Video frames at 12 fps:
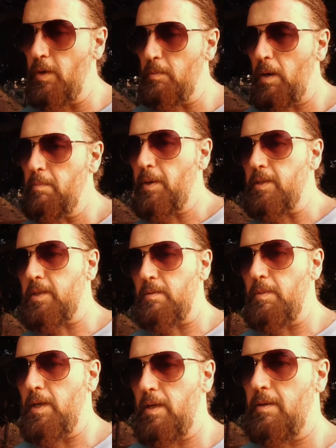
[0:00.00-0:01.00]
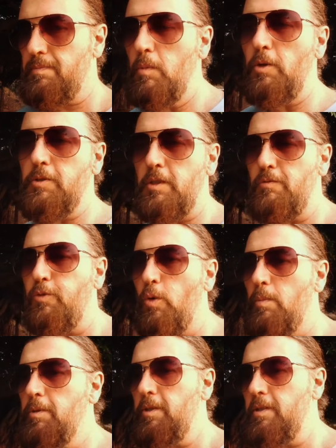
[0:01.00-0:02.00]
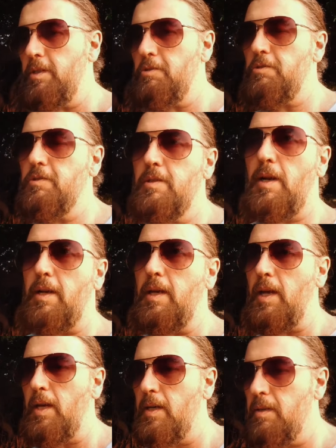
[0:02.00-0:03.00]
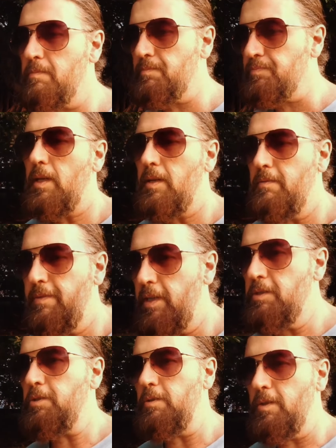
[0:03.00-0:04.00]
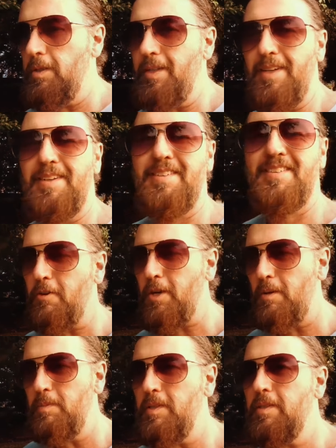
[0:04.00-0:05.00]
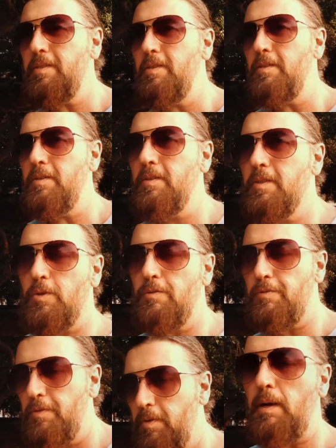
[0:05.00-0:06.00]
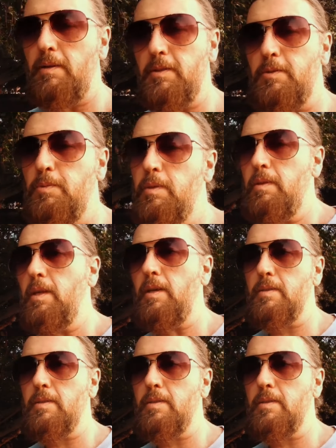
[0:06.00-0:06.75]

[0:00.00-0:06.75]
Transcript: doing my best to make the most informed decisions that I can, that eventually I'll come into sort of balance with